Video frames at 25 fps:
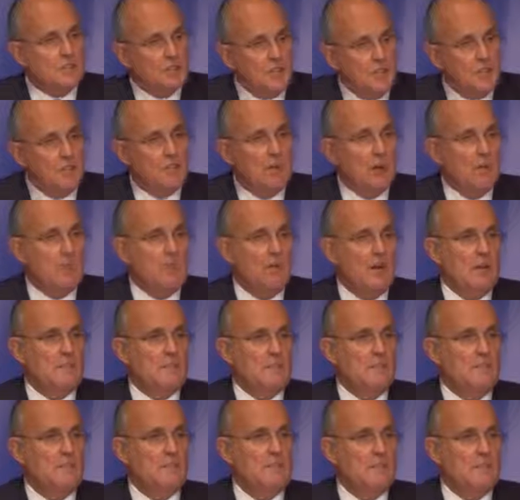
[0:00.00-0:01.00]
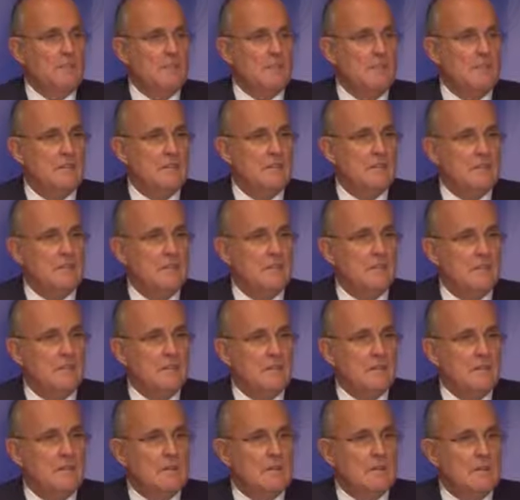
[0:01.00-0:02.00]
we should keep our promise.
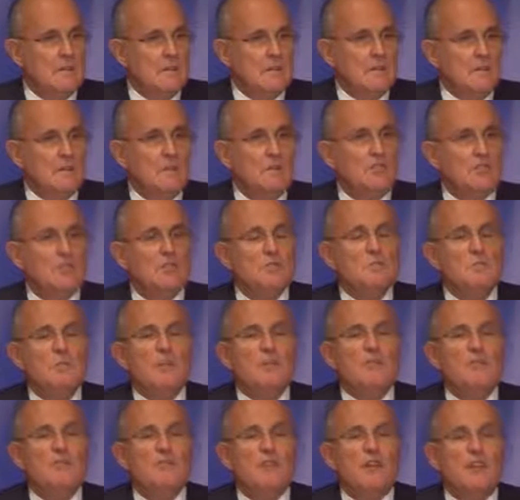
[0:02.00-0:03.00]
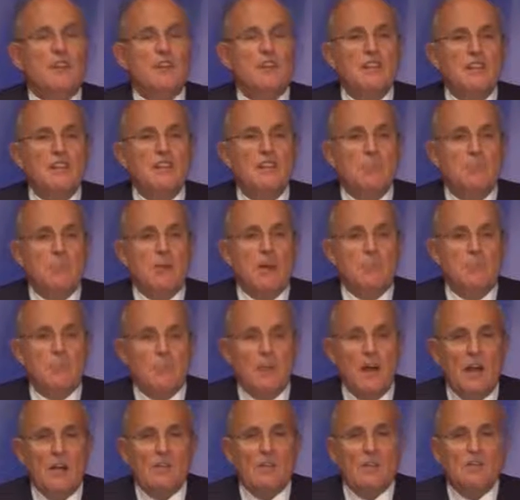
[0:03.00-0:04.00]
We shouldn't be afraid to keep our
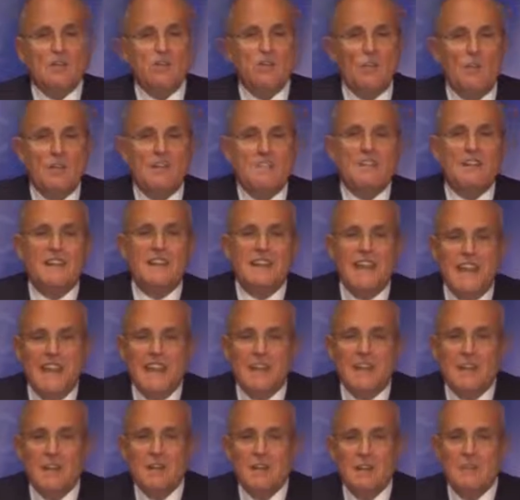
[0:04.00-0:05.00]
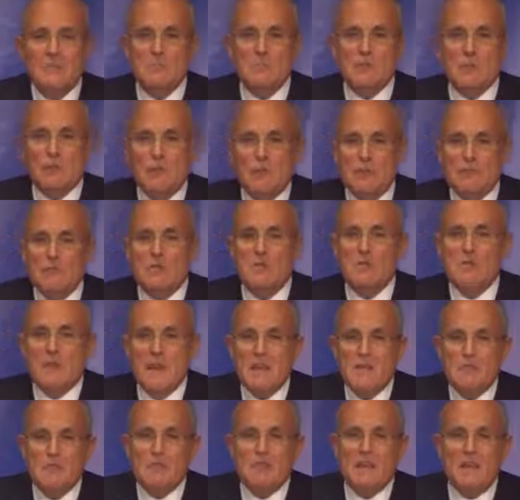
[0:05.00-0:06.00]
promise once again because we
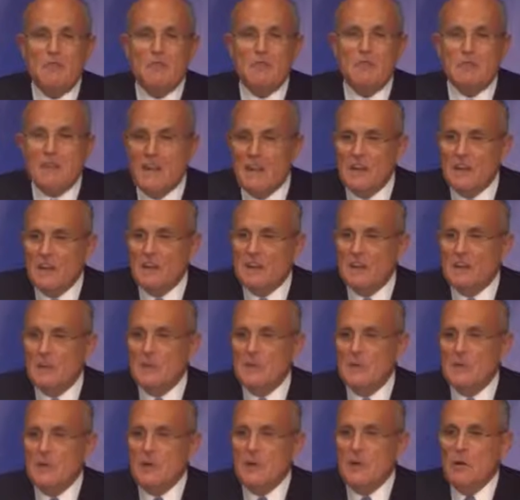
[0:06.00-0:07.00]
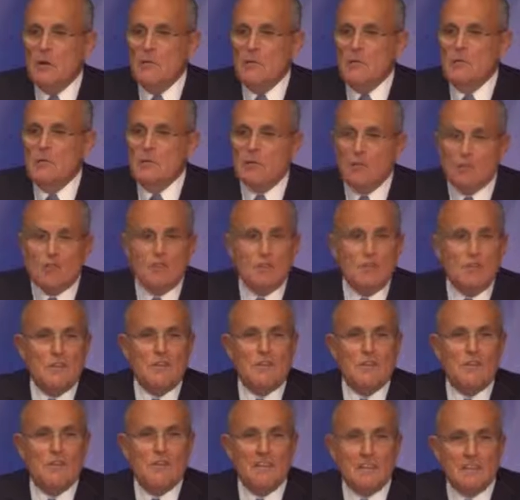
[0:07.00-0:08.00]
may be offending
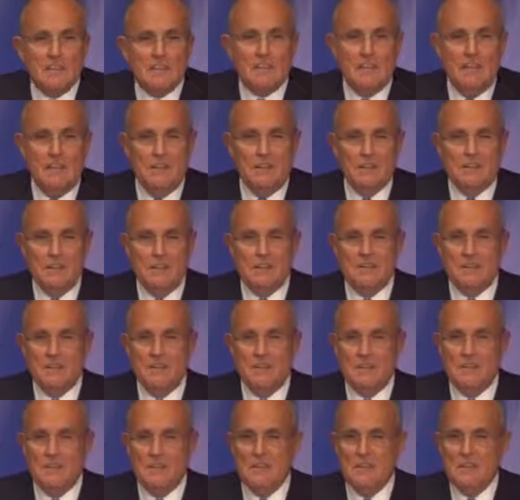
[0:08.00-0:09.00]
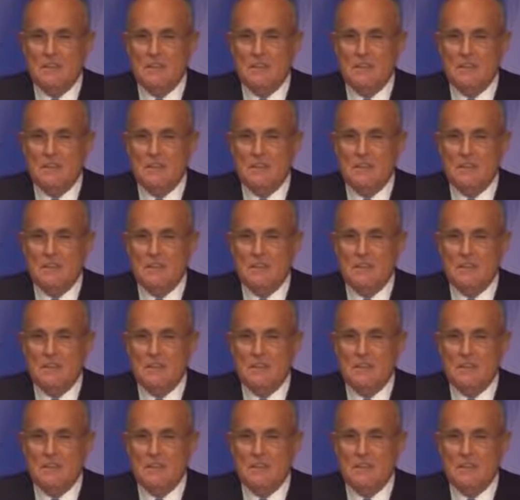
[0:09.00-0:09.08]
murderous dictators.